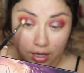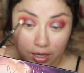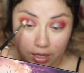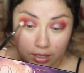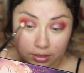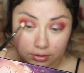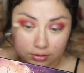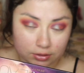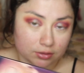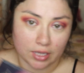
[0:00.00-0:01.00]

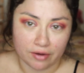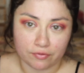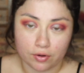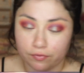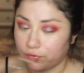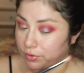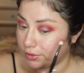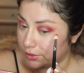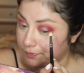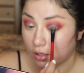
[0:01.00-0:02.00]
and Saffron, of
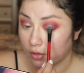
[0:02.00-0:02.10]
course.